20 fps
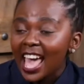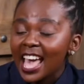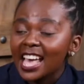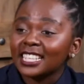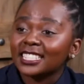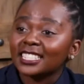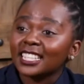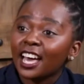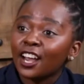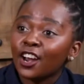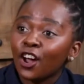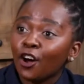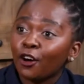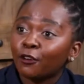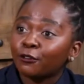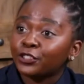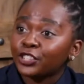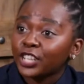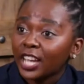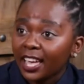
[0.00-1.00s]
is that
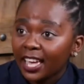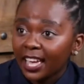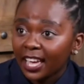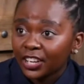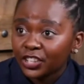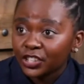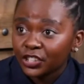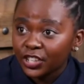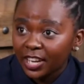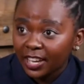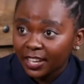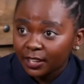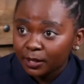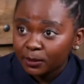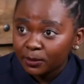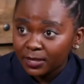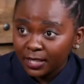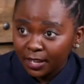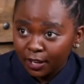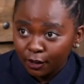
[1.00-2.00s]
of J.H.
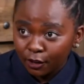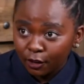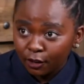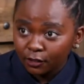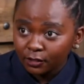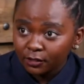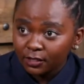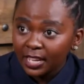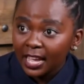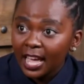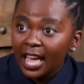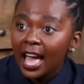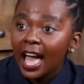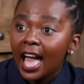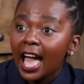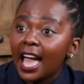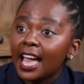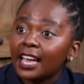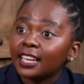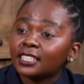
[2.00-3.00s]
Jacobs N.O.
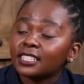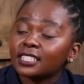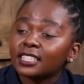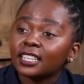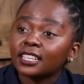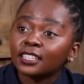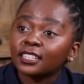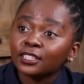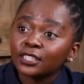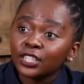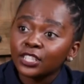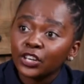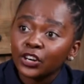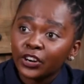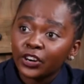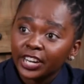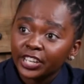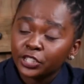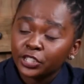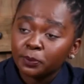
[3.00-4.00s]
and the Hilton
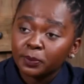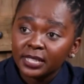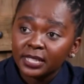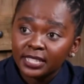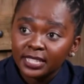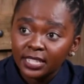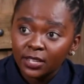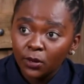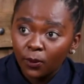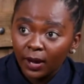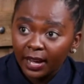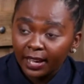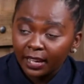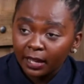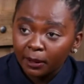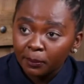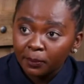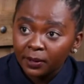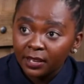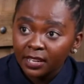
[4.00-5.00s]
Grange Pty
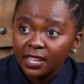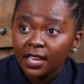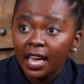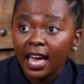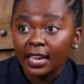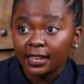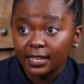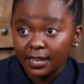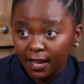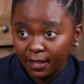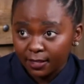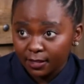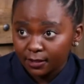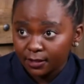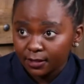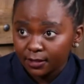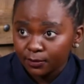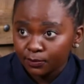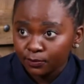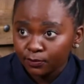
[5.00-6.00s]
company and
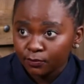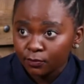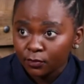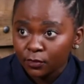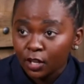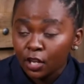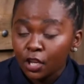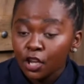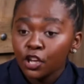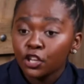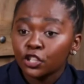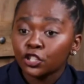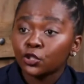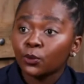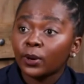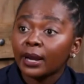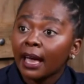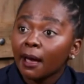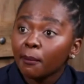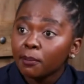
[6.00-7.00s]
others.
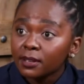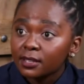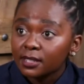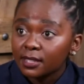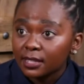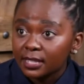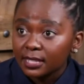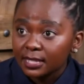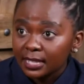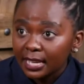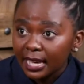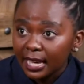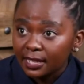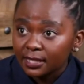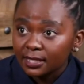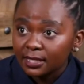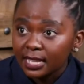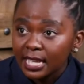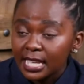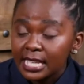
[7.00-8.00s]
So what happened in this
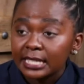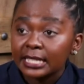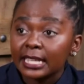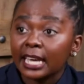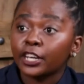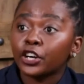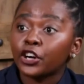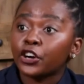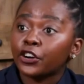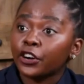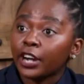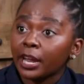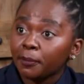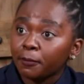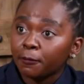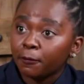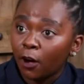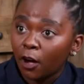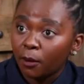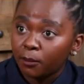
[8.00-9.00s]
case is that
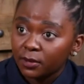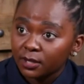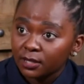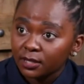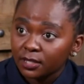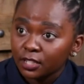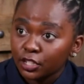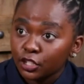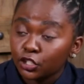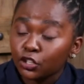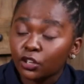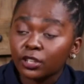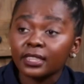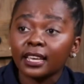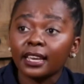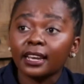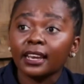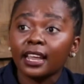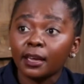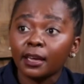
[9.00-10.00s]
grape farmers took
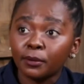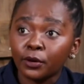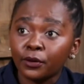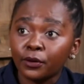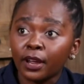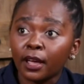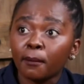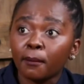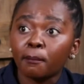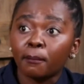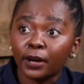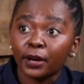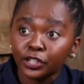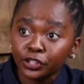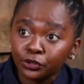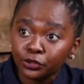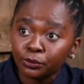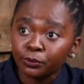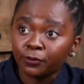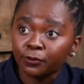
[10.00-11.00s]
their neighboring
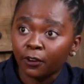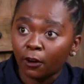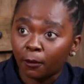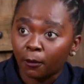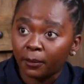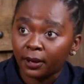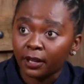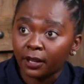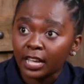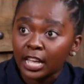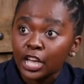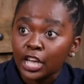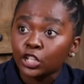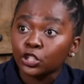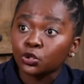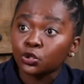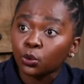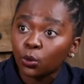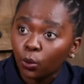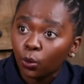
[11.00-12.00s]
mushroom farmer
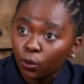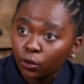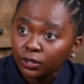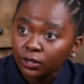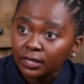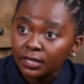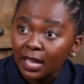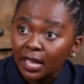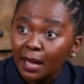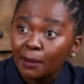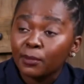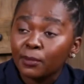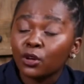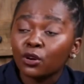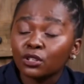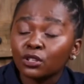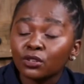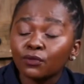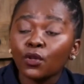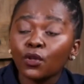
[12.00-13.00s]
to court
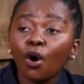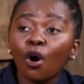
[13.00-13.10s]
because of